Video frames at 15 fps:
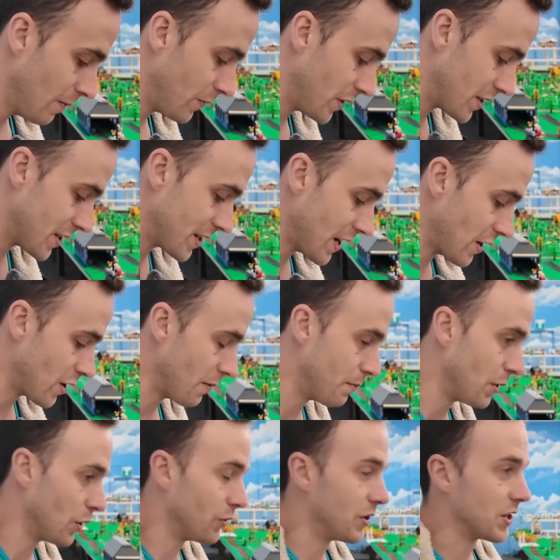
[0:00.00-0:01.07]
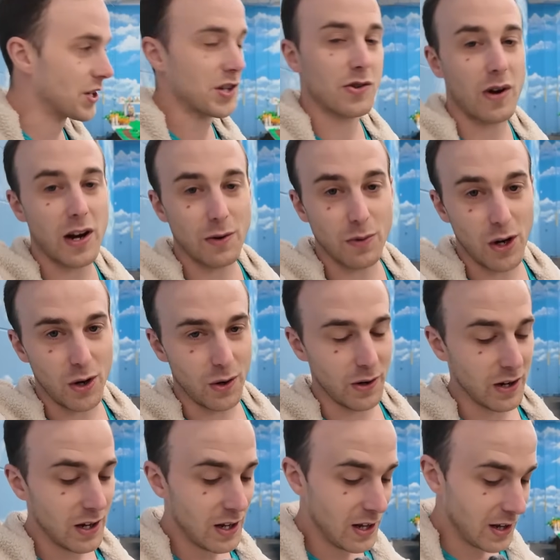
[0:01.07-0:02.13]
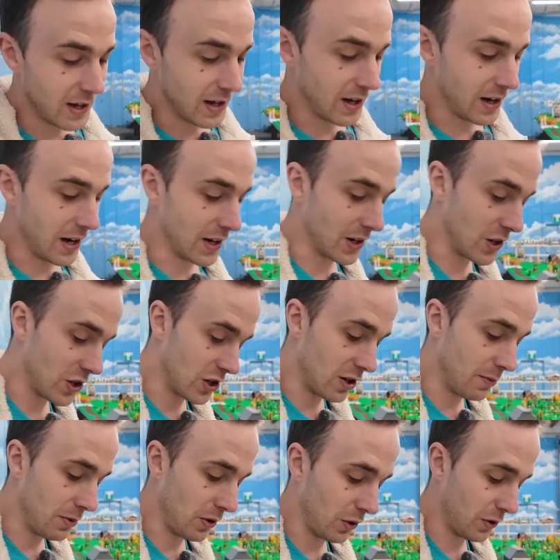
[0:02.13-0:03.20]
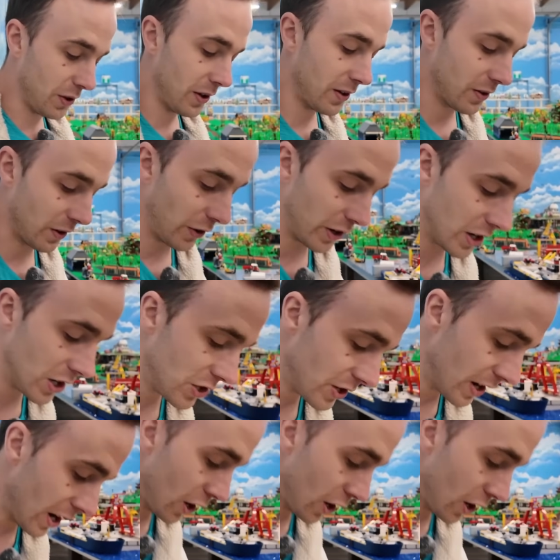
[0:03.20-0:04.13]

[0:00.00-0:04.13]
This is how you build this straight road. I need you to build, or I need you